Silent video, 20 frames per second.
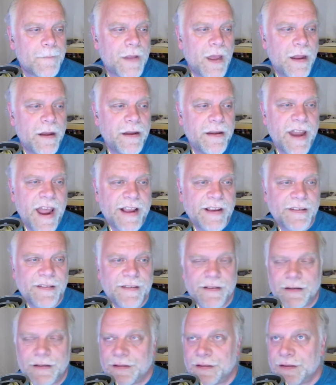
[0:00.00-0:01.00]

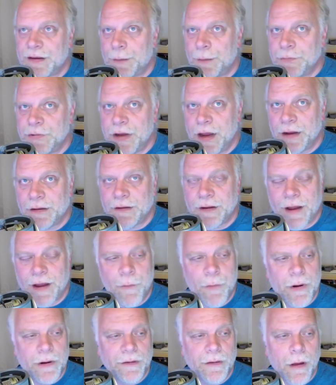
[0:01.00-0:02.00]
Next subject that I
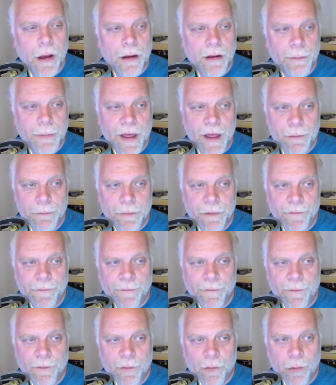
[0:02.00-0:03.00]
want to talk about
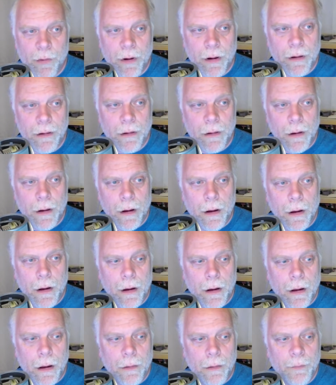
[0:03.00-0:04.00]
before
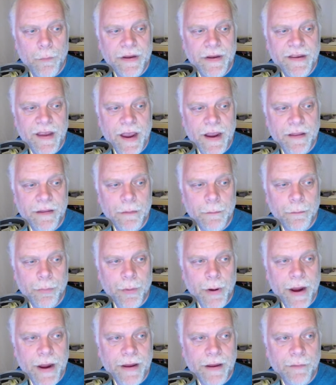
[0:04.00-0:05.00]
we take the
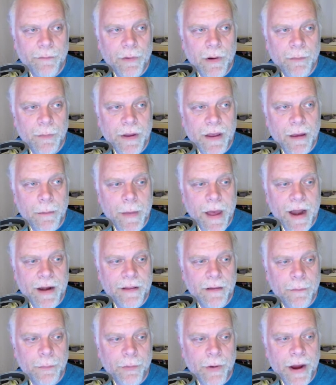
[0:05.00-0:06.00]
break, and when we come out of
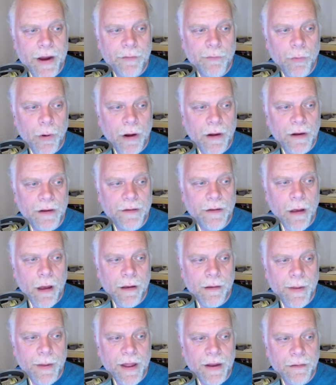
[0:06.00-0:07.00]
the break, we're going to talk
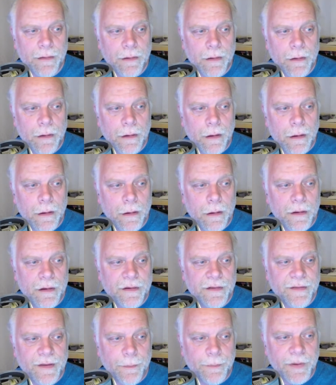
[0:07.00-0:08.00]
about
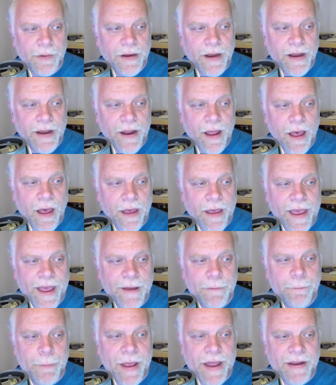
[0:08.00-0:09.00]
something that
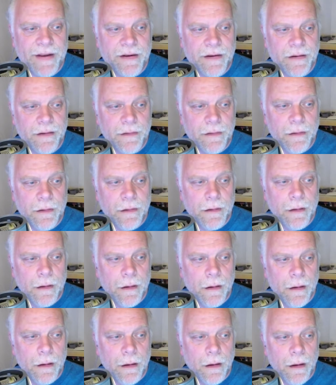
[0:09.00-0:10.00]
Ed Benton
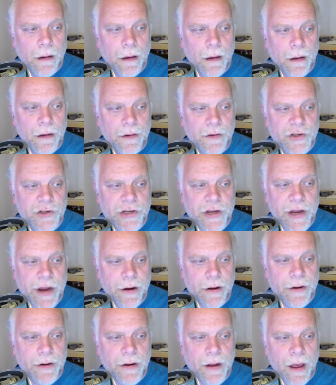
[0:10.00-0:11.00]

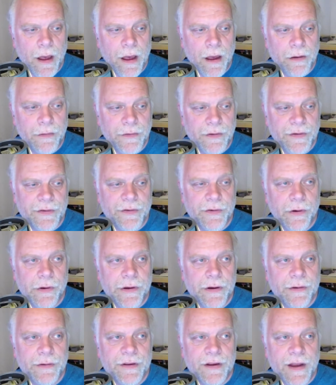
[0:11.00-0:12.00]
shared just
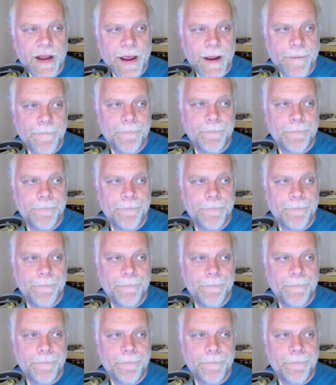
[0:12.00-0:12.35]
earlier today.